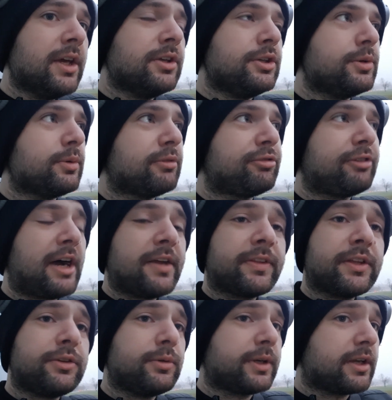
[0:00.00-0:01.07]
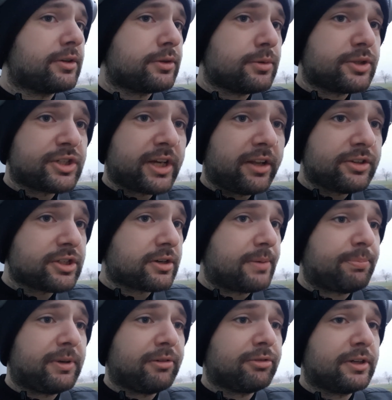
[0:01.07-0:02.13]
You will find that you can do shell
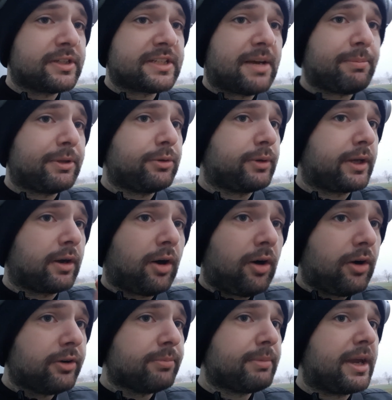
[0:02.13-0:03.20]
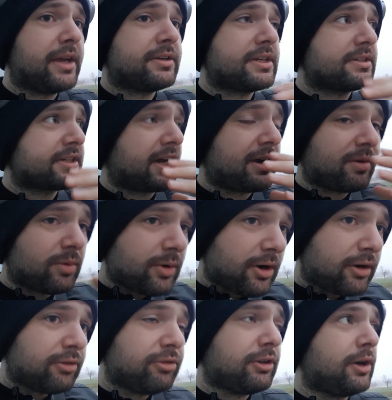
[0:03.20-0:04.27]
scripting, for example. You can automate entire
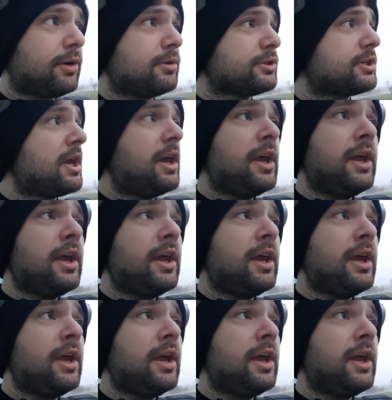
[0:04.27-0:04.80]
workflows.